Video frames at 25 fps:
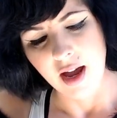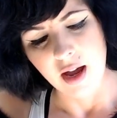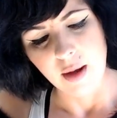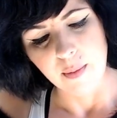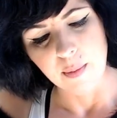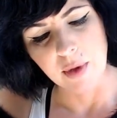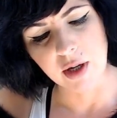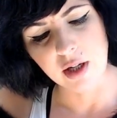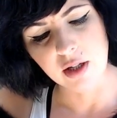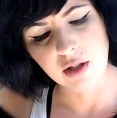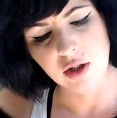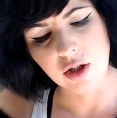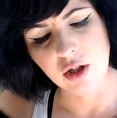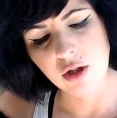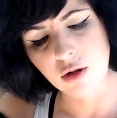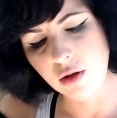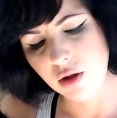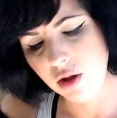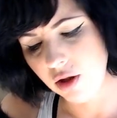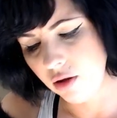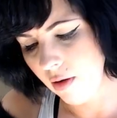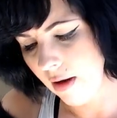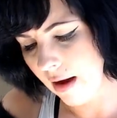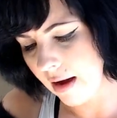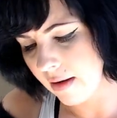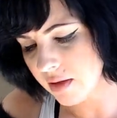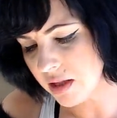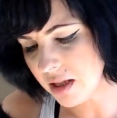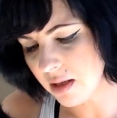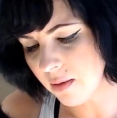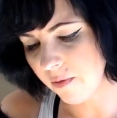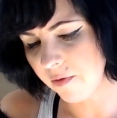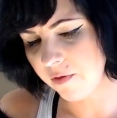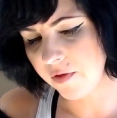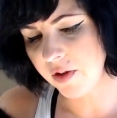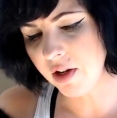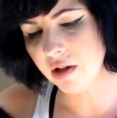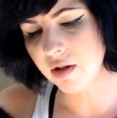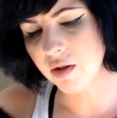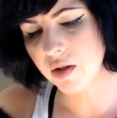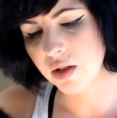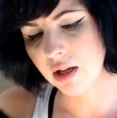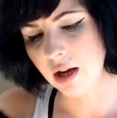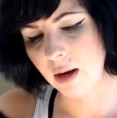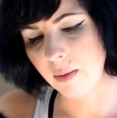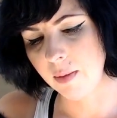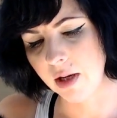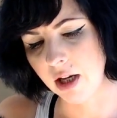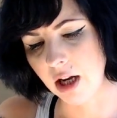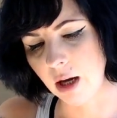But you have some fears
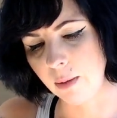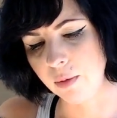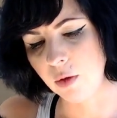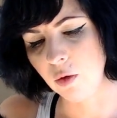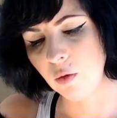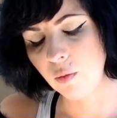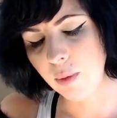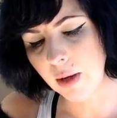coming up. You've been